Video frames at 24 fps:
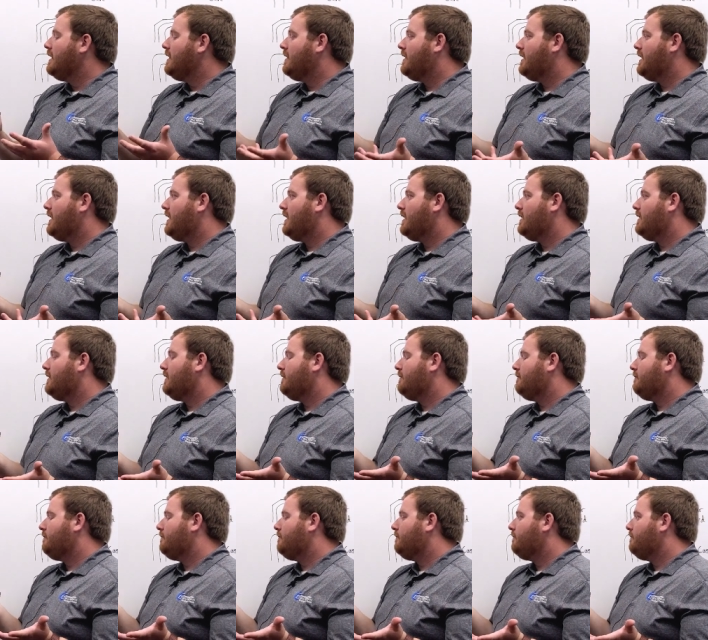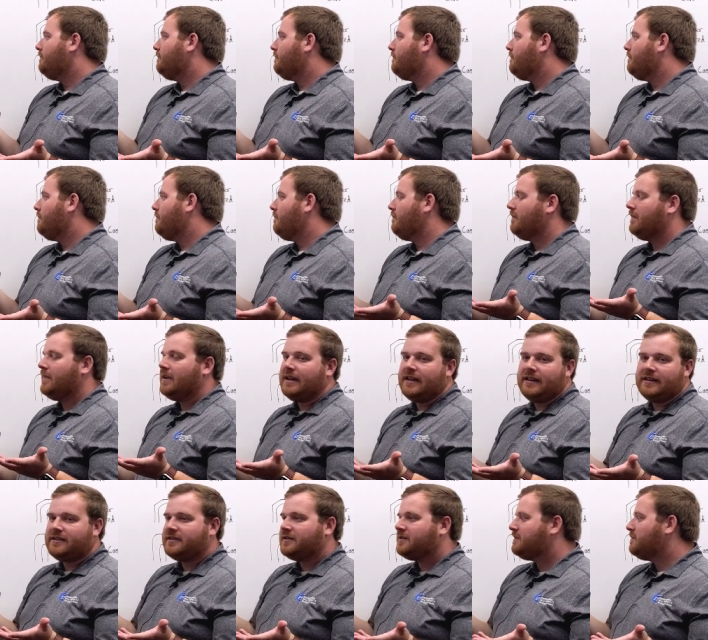then
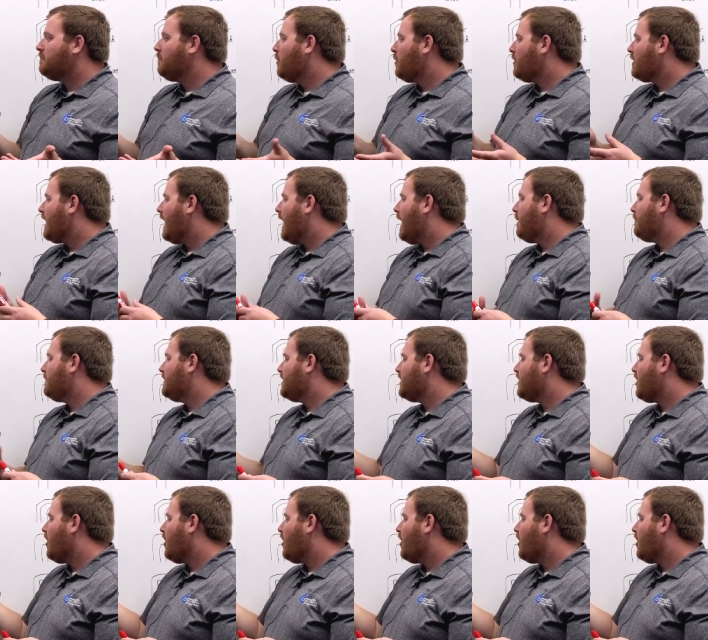it's more common to